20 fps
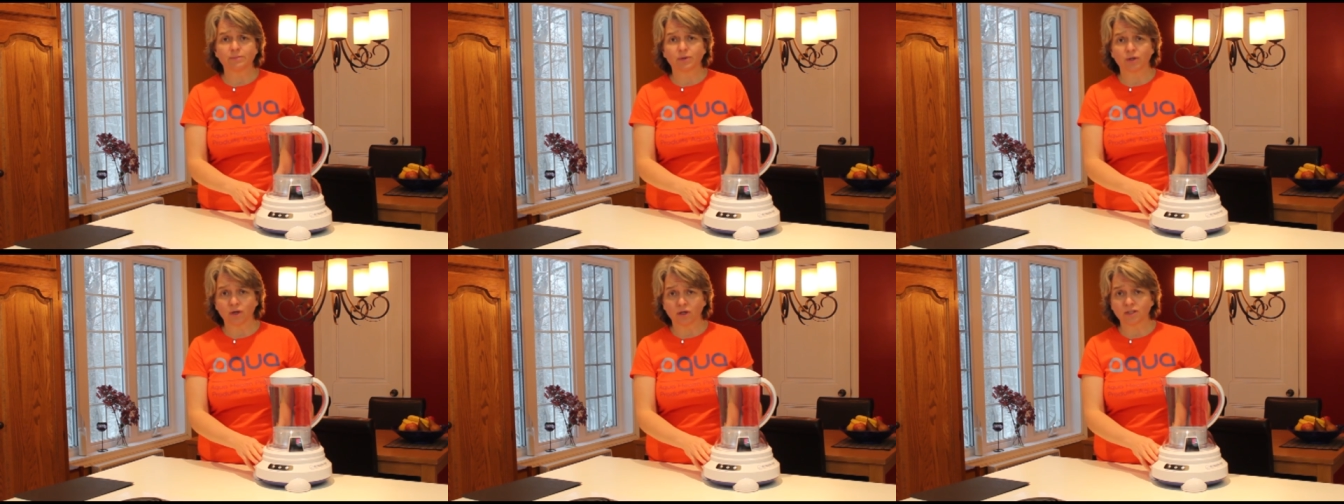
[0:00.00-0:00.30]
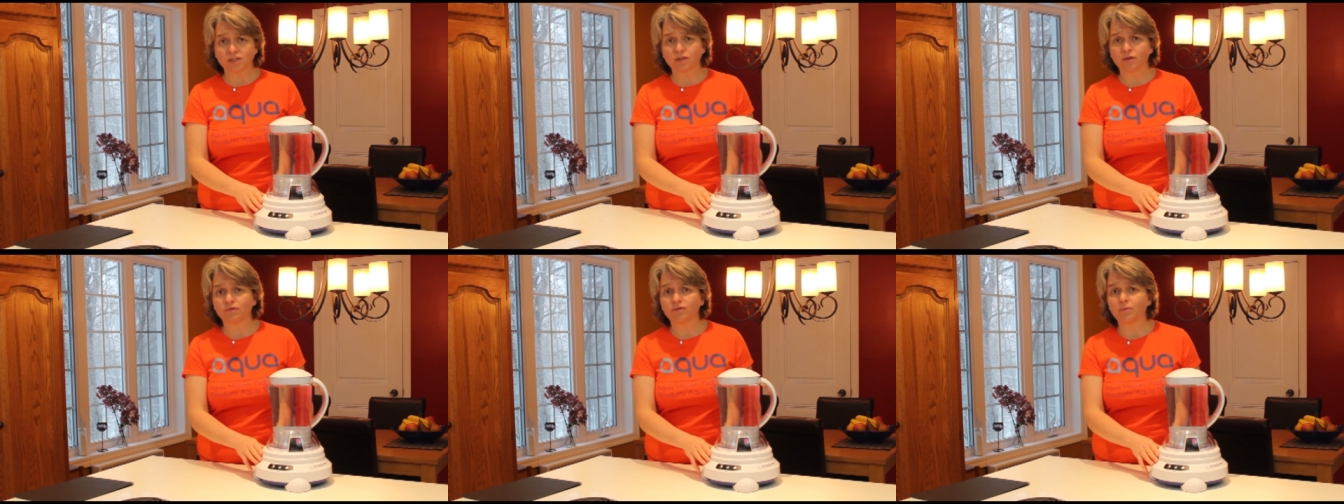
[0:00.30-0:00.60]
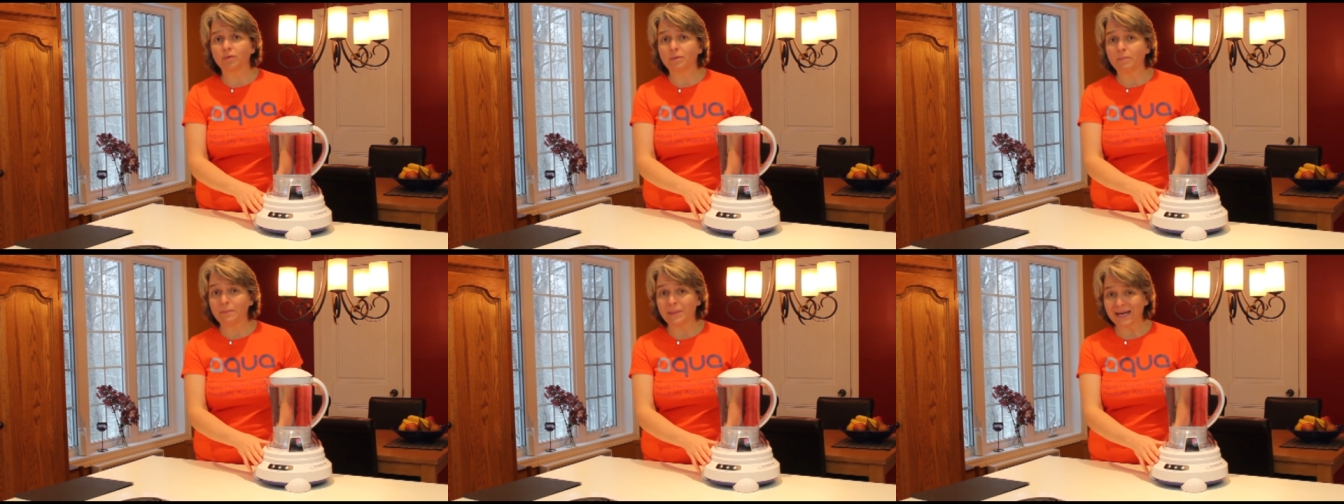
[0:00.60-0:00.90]
but also
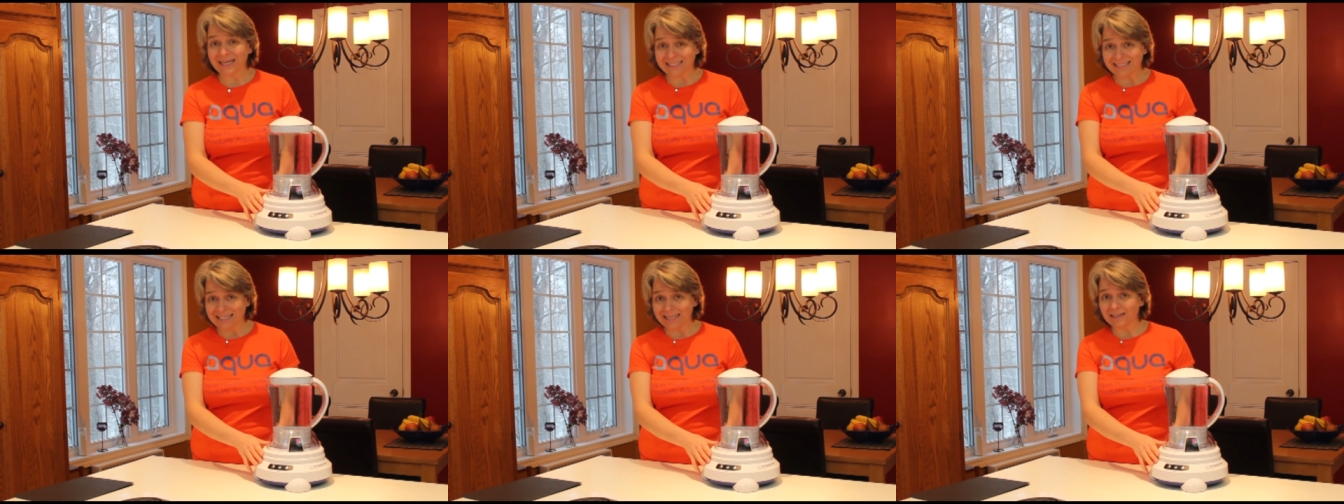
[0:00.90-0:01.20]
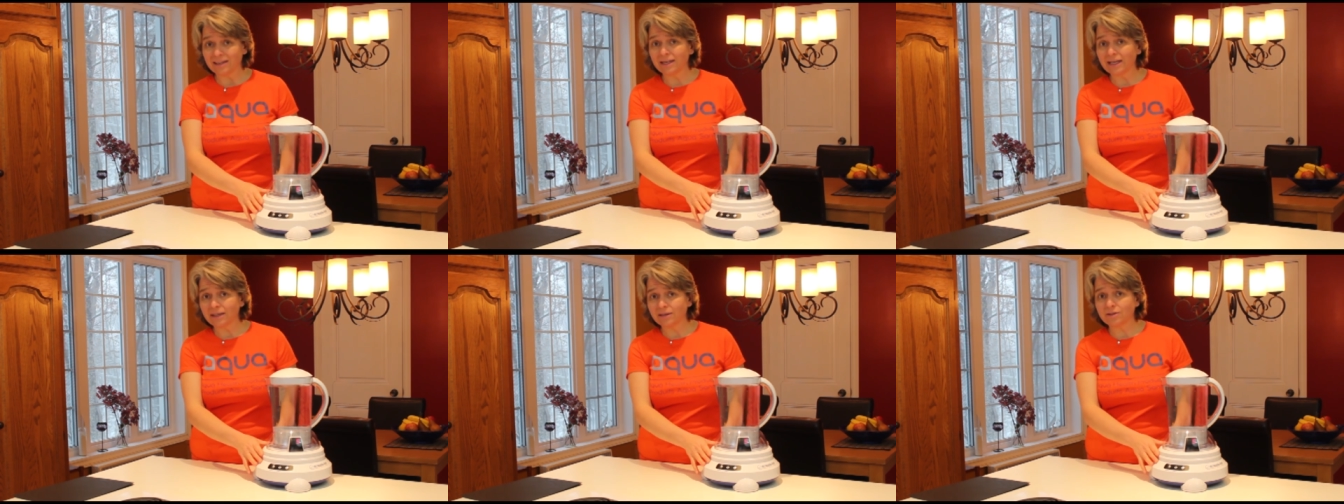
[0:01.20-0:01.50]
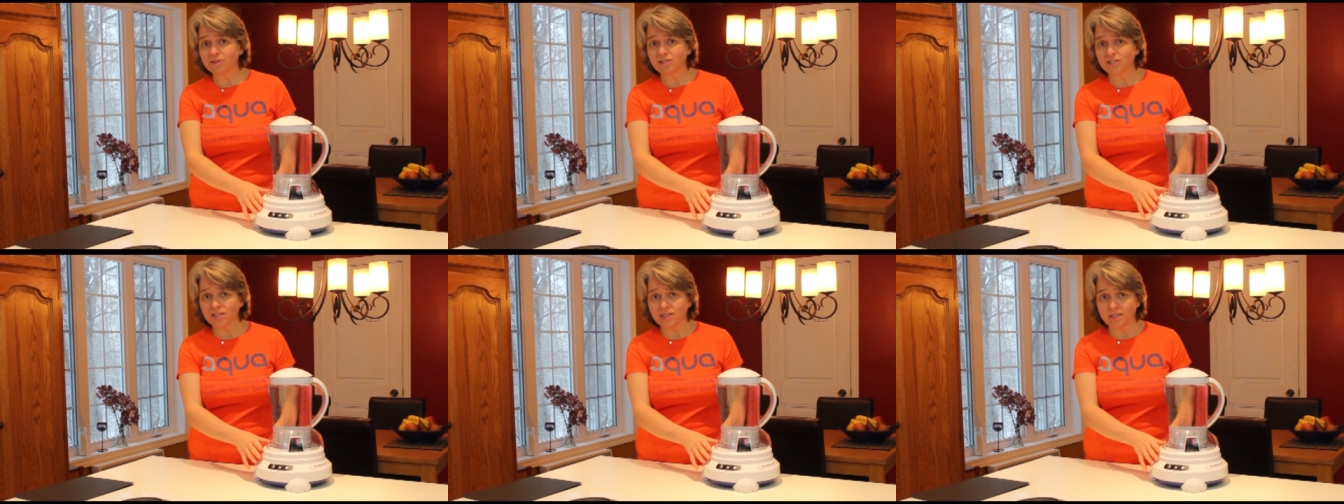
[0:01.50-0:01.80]
from the magnetic
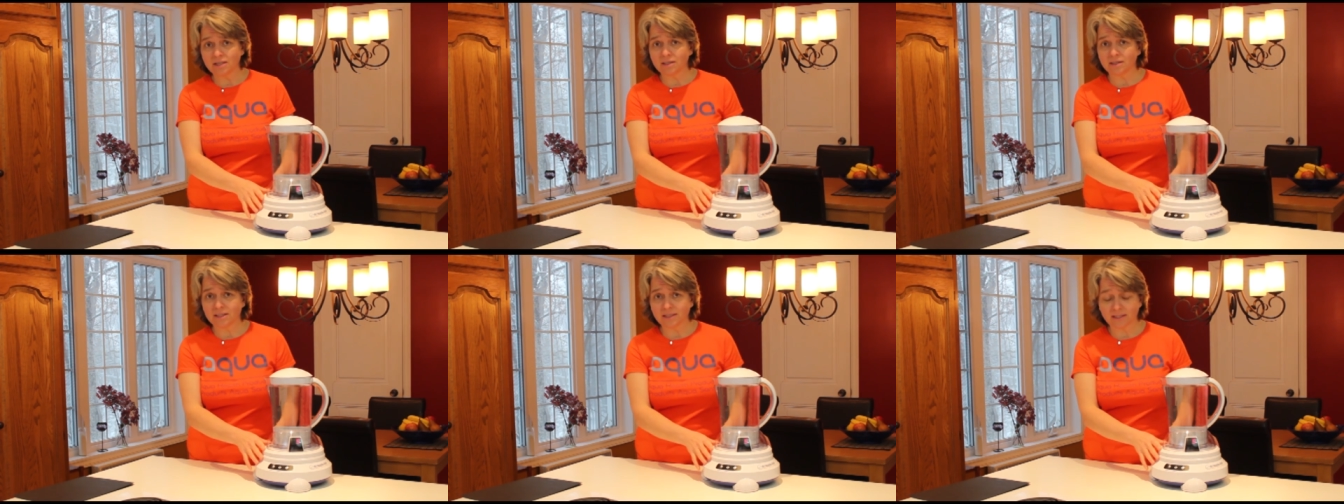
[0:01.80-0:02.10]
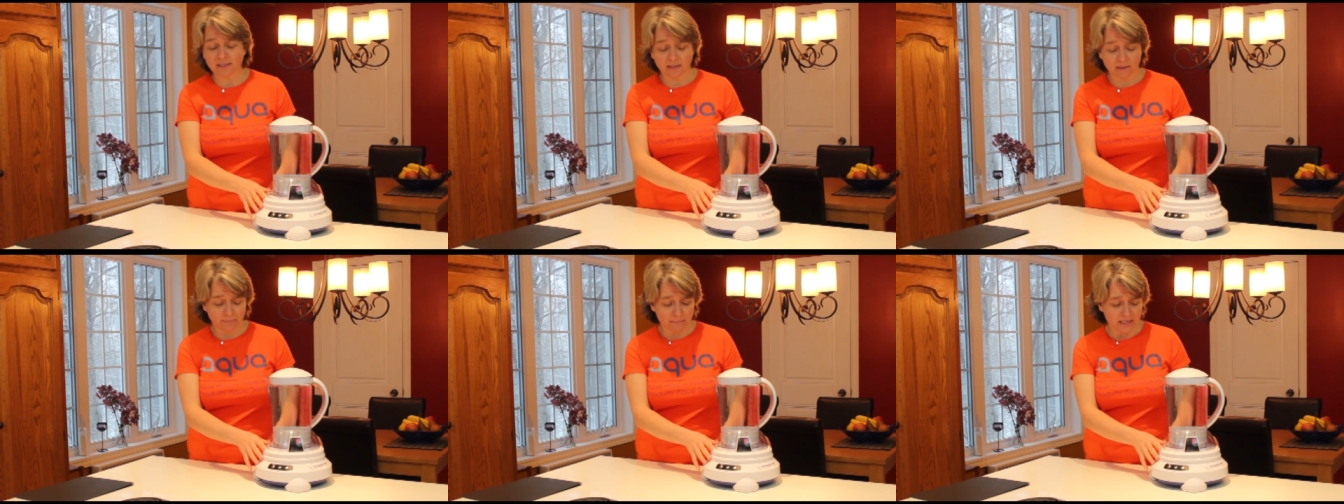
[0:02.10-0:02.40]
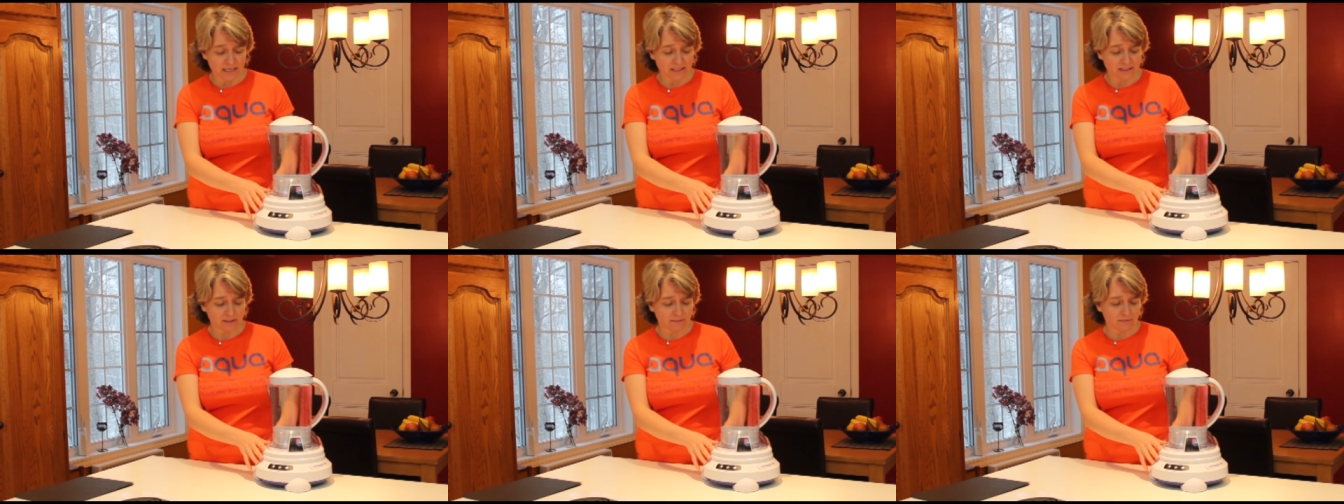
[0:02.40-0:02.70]
energy that is in the
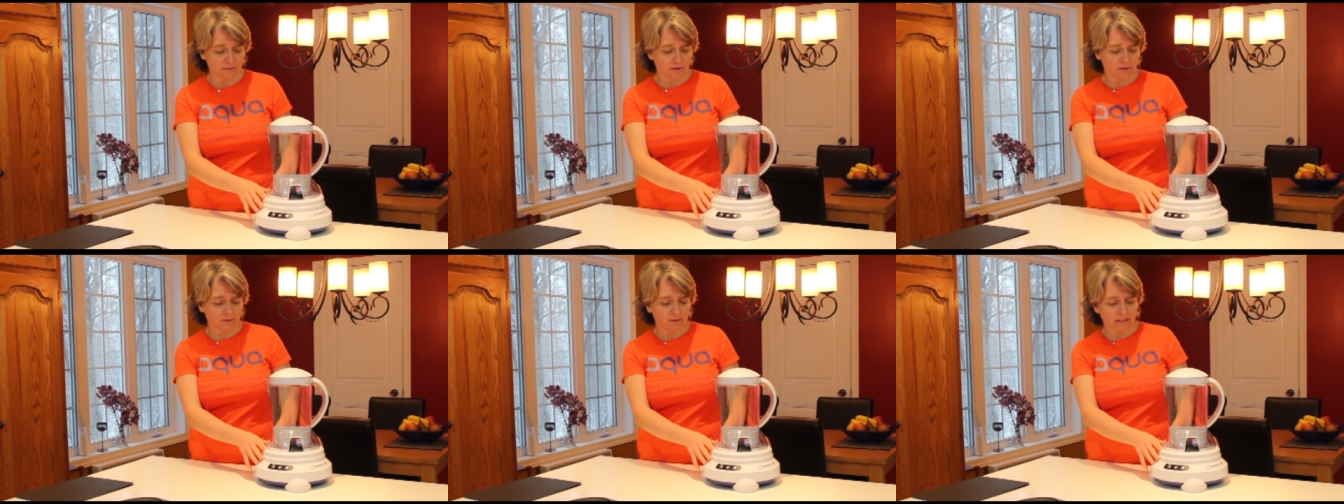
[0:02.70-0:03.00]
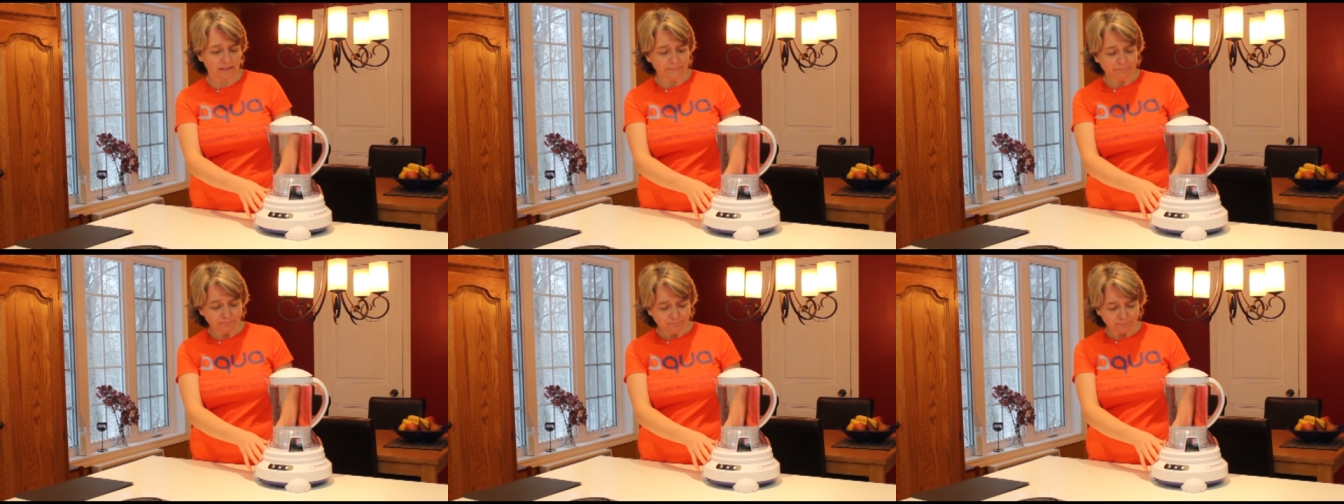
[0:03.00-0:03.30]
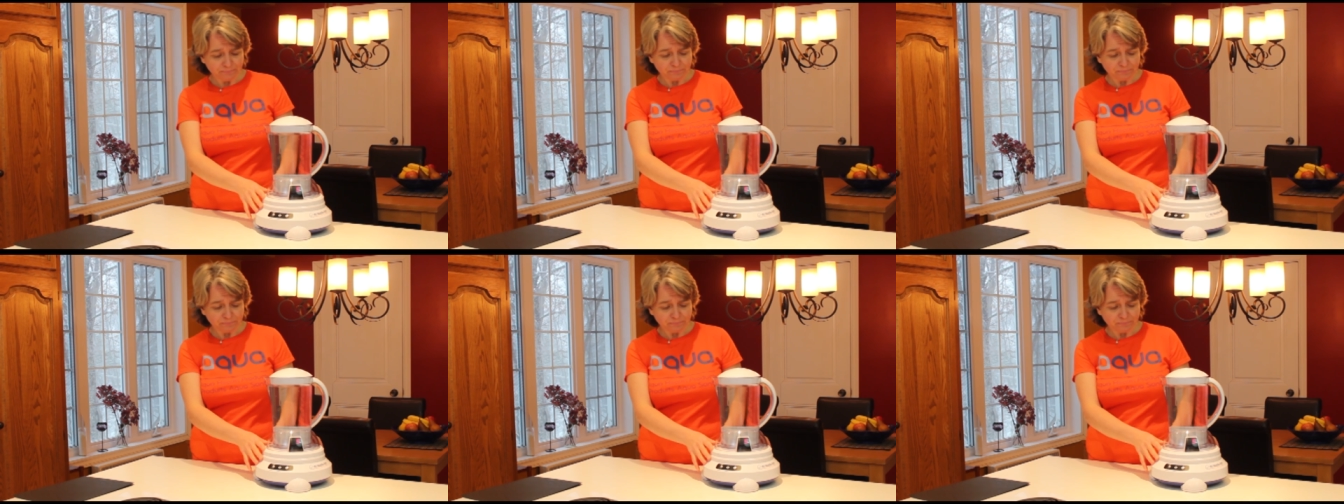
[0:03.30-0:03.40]
base of the unit.